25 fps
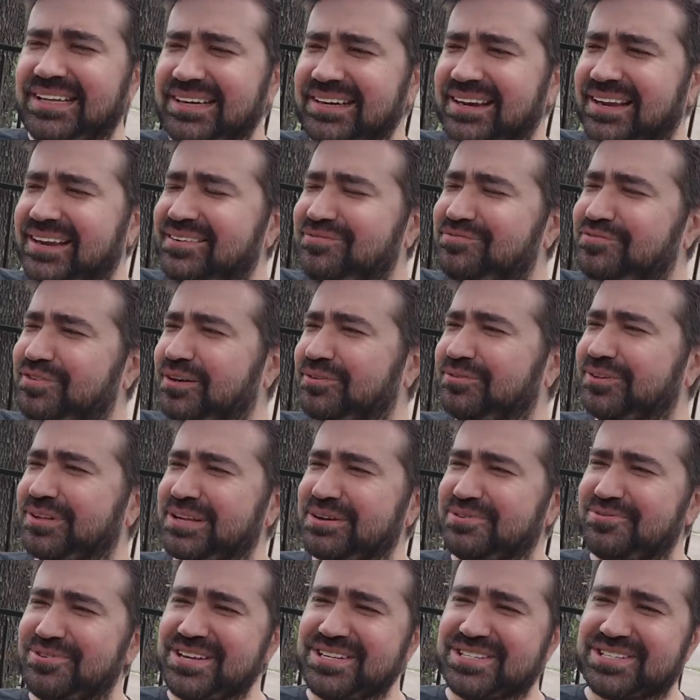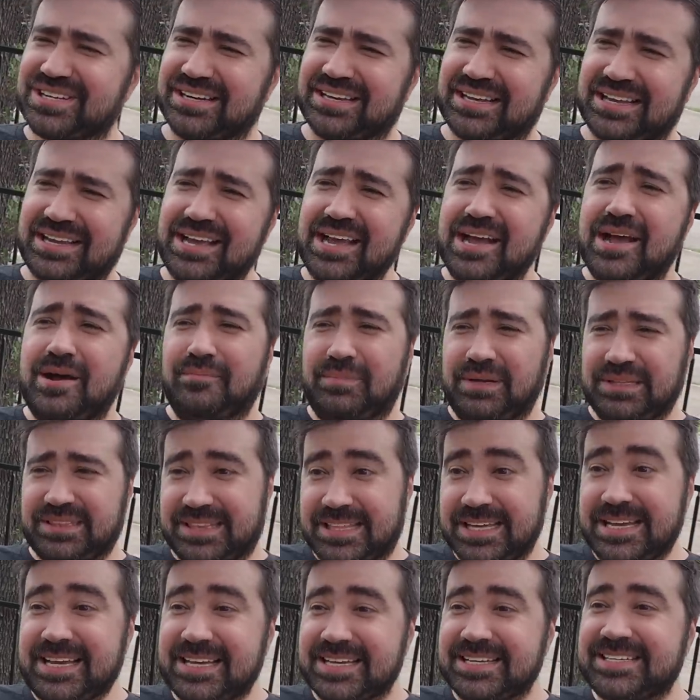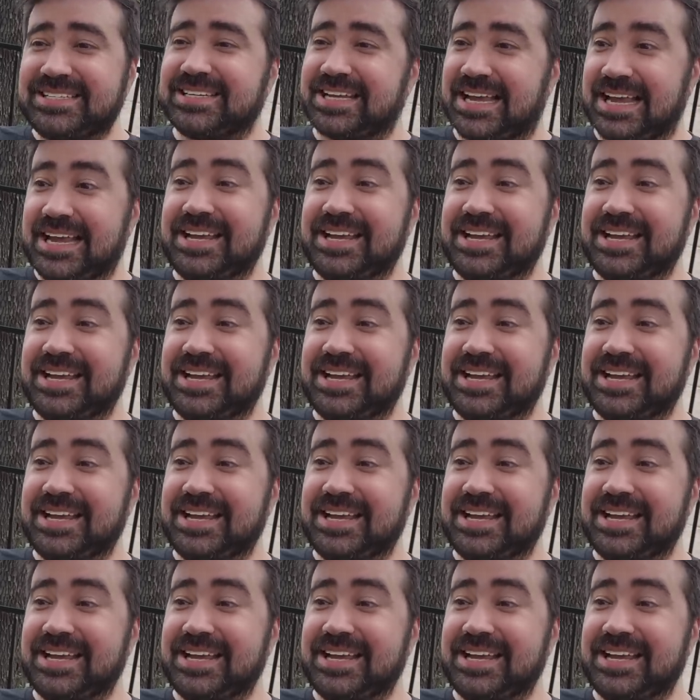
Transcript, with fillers: and I had fun with it recently. But this